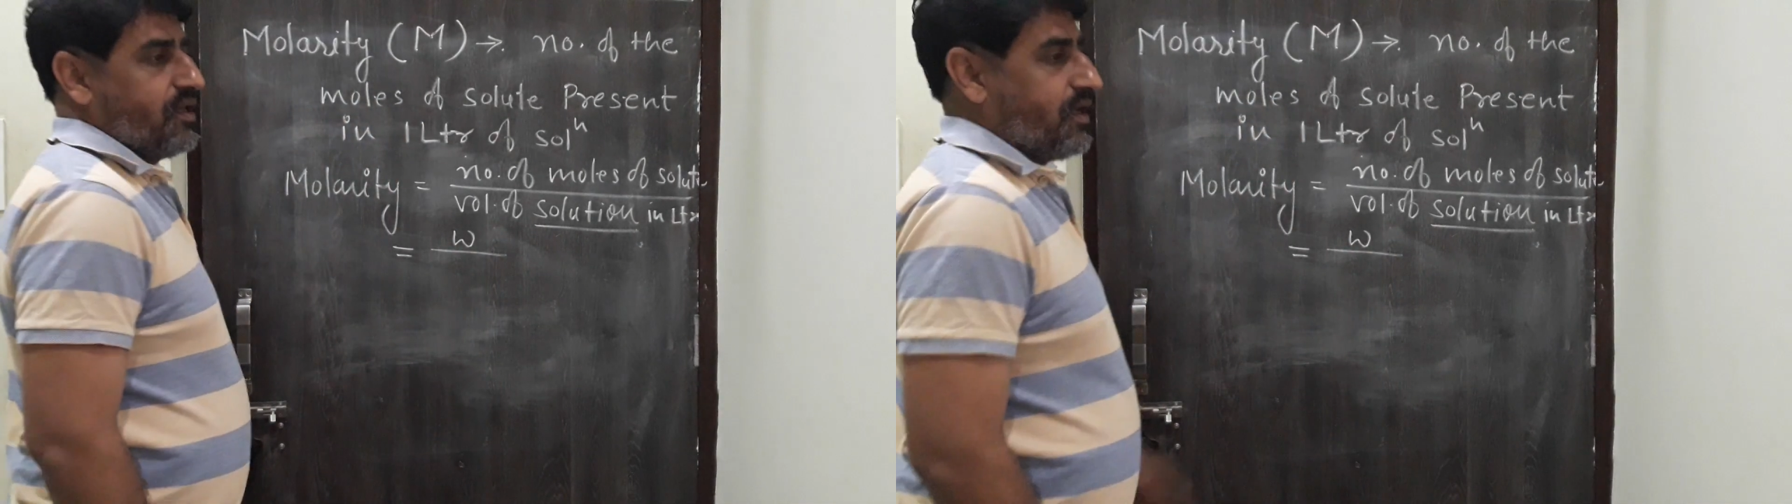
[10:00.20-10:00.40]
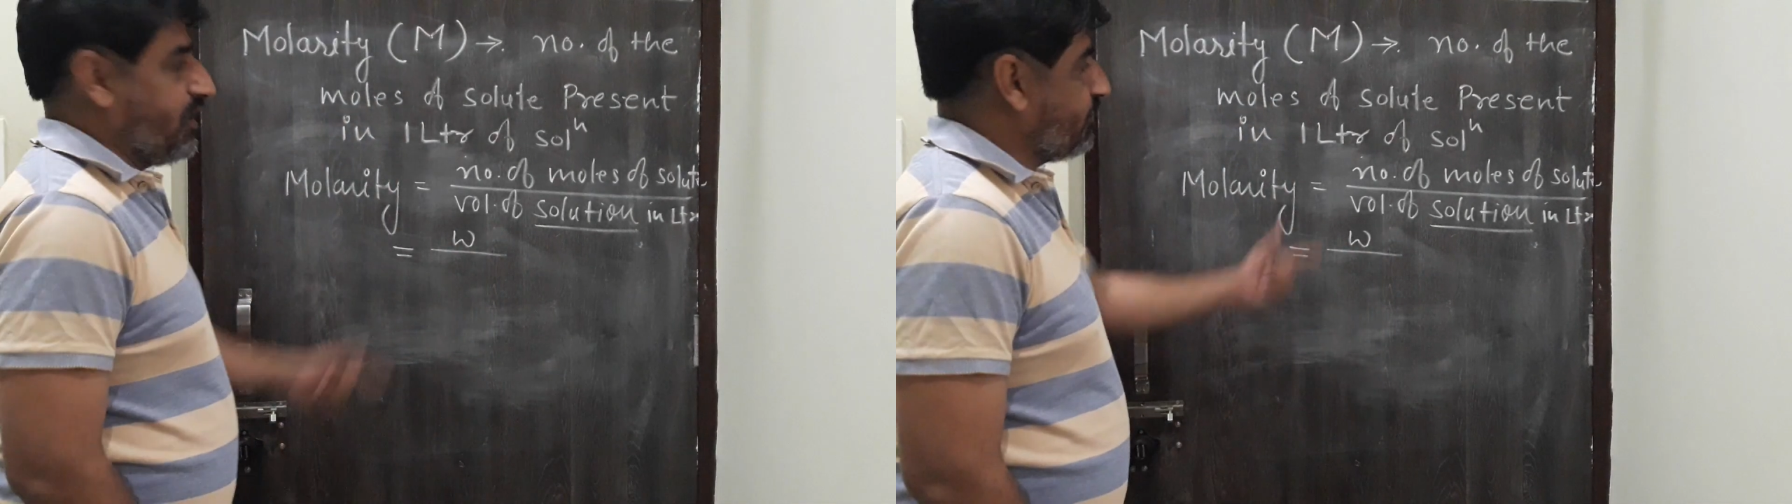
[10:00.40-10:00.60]

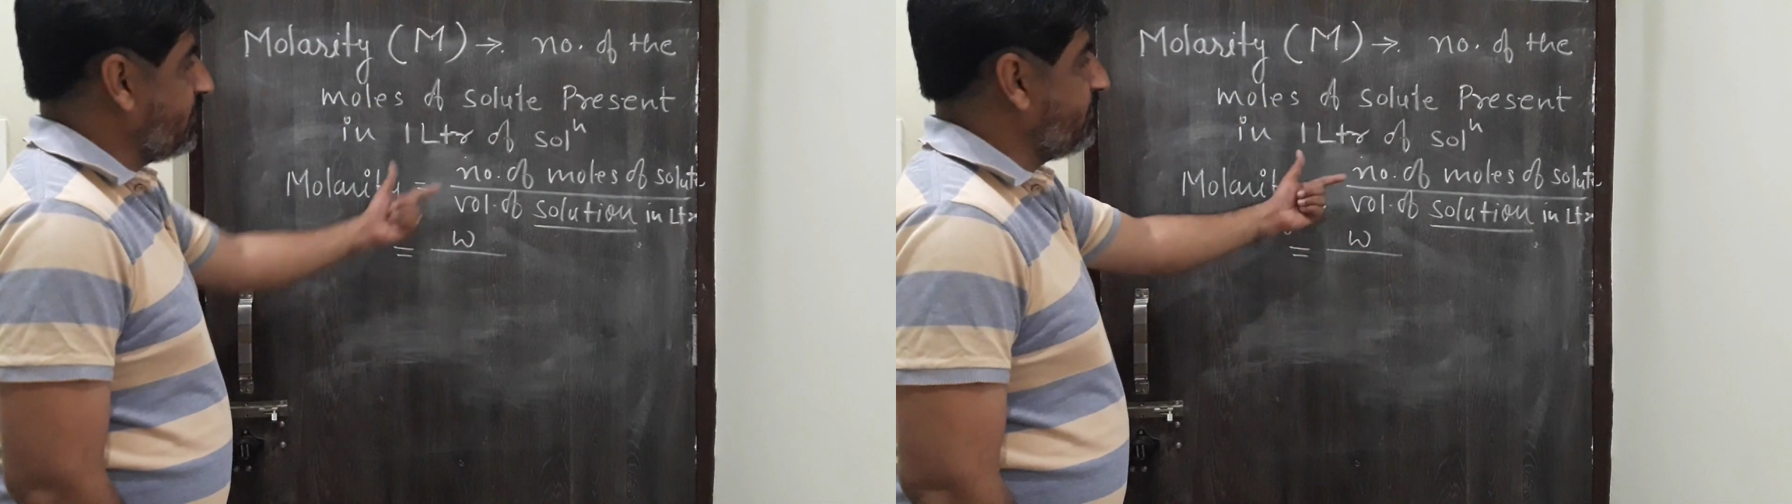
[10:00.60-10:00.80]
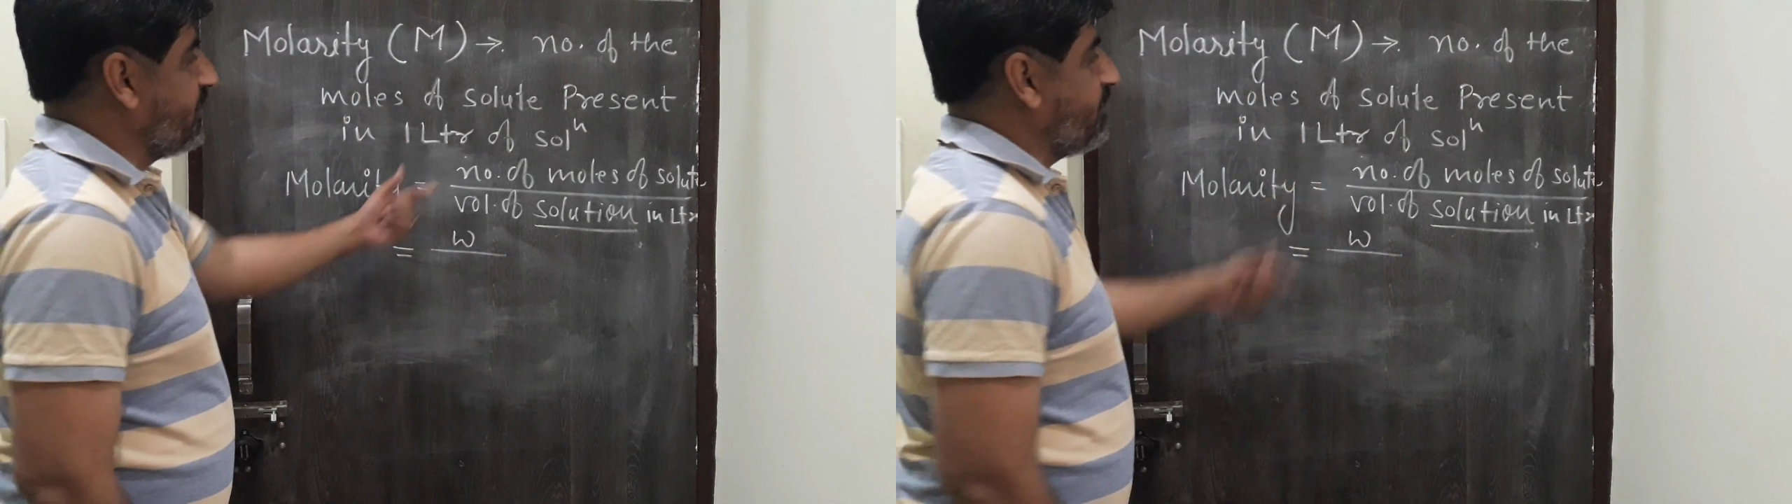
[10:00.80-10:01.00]
it
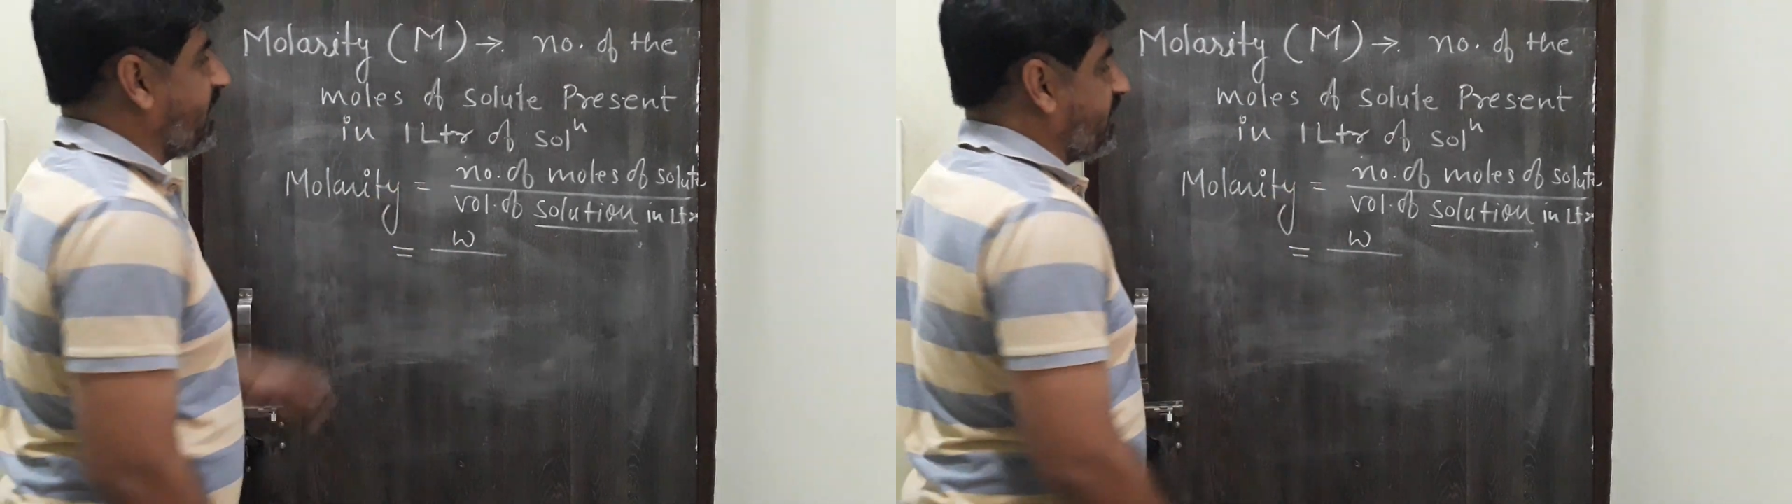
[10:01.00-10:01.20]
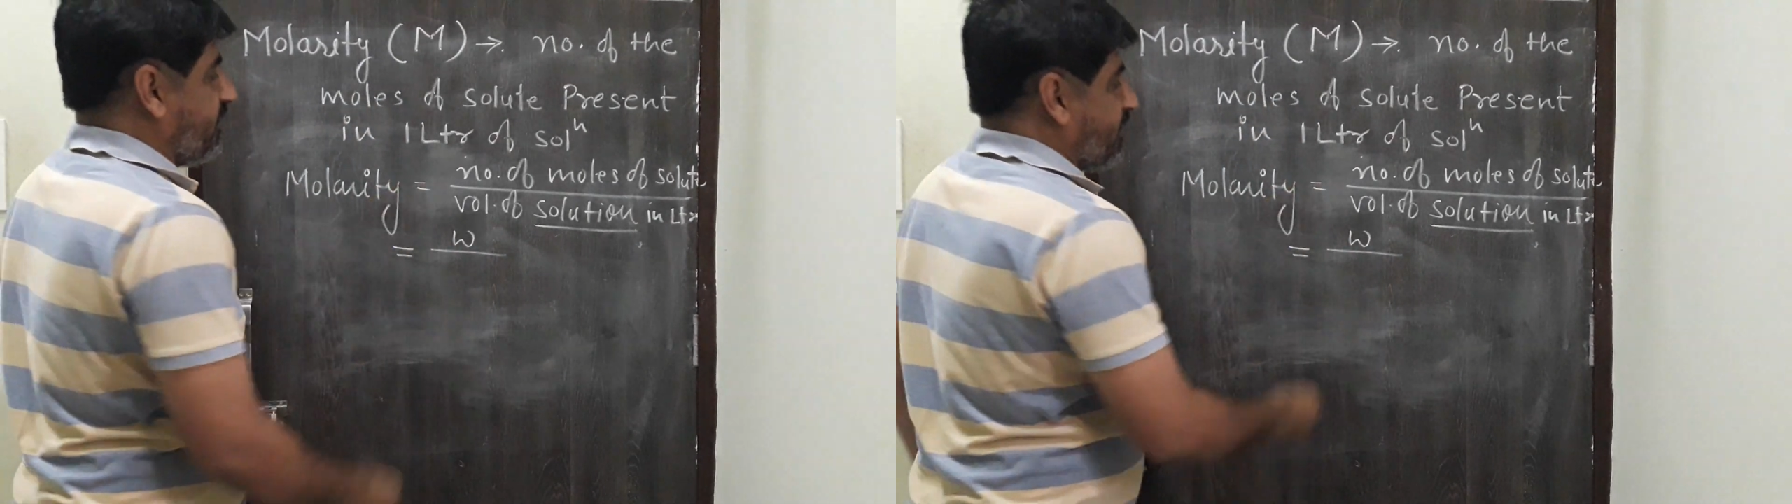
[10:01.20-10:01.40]
will be
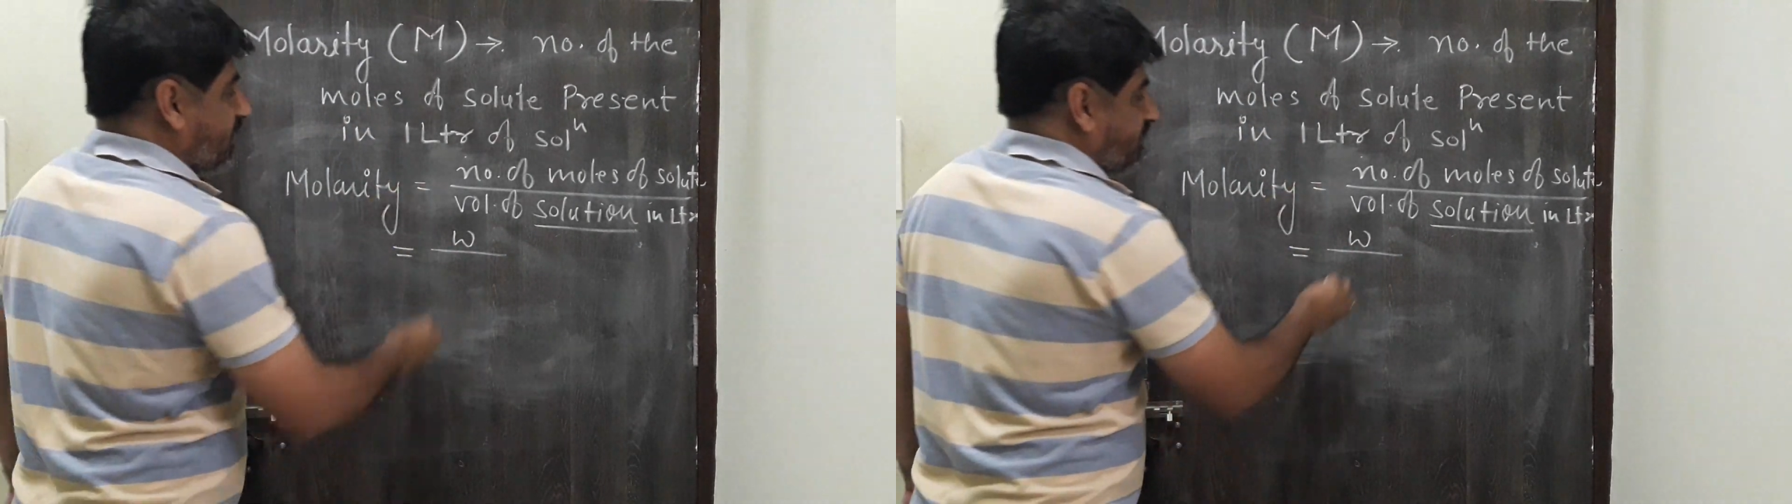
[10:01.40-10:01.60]
divided by